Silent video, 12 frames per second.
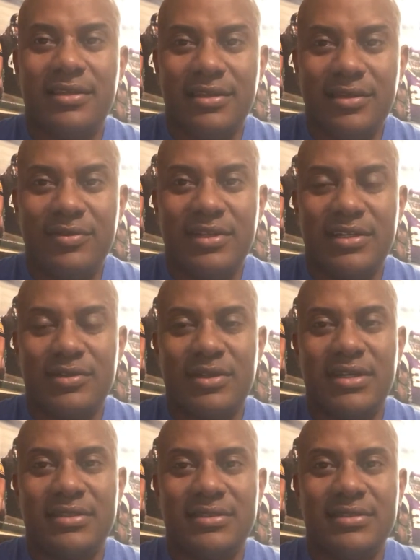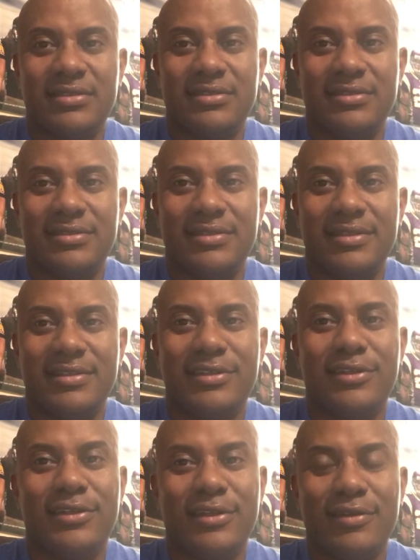Live like Christ.
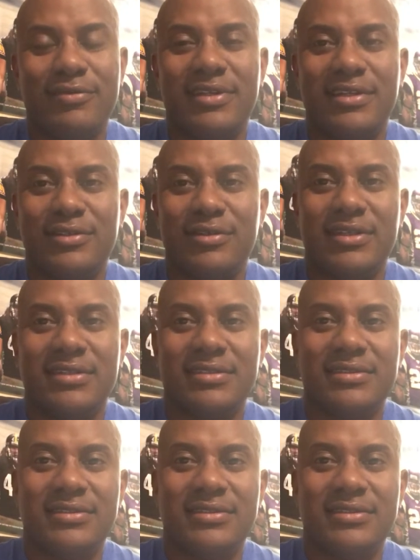Love like Christ.